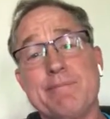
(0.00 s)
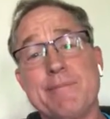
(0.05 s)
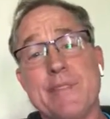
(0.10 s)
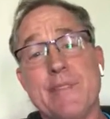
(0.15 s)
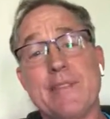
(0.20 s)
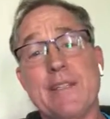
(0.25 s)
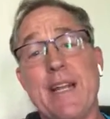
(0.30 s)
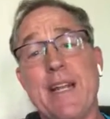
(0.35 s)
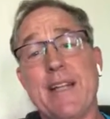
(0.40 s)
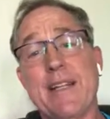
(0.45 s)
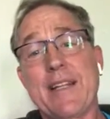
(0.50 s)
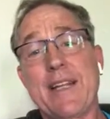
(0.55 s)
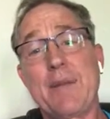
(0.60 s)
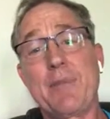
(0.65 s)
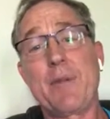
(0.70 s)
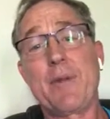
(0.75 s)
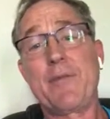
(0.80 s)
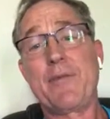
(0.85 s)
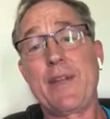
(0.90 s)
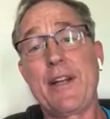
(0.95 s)
You got a
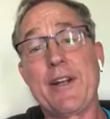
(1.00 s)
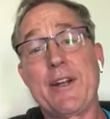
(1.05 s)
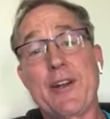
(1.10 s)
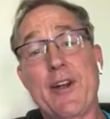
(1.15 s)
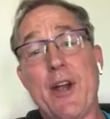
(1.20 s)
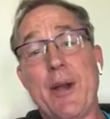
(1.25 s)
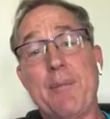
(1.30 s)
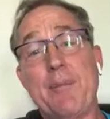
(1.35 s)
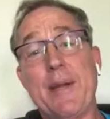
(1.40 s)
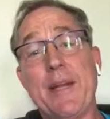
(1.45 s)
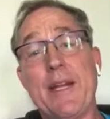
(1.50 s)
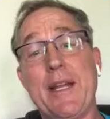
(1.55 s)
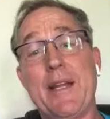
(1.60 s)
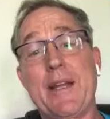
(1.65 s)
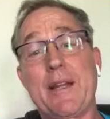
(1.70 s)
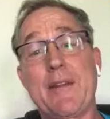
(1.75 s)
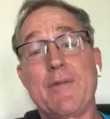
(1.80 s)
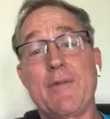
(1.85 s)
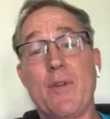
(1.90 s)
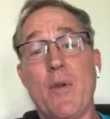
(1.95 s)
couple of feet of
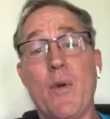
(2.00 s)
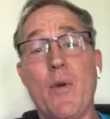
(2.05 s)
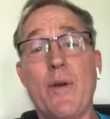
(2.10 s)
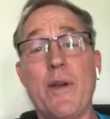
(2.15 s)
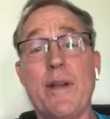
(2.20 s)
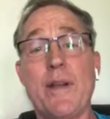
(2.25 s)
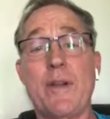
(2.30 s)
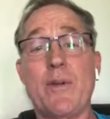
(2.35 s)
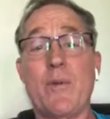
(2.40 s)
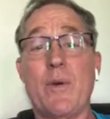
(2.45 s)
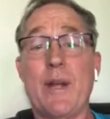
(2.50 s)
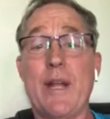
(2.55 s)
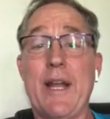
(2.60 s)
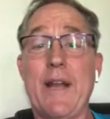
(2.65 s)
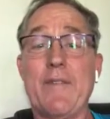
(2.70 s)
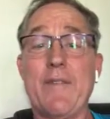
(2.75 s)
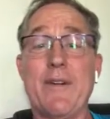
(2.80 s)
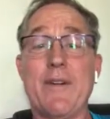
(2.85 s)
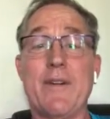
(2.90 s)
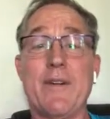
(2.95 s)
carpeting, flooring,
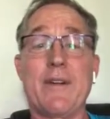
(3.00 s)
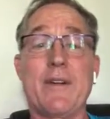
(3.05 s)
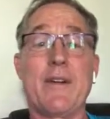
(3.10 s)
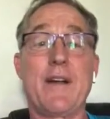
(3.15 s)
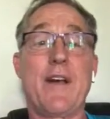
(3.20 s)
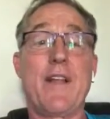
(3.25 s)
whatever.